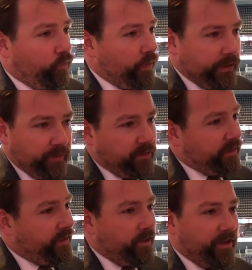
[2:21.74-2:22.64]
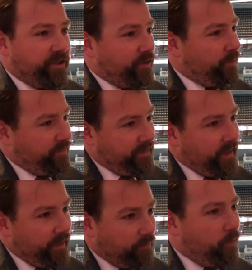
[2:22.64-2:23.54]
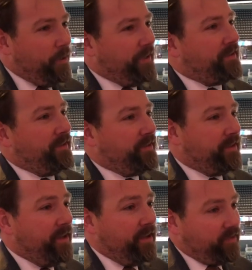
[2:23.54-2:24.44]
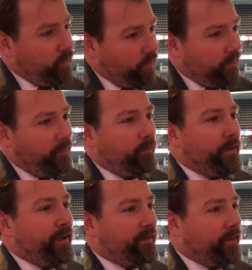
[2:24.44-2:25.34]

really, really good. It shows he's getting points. He's scored a little bit.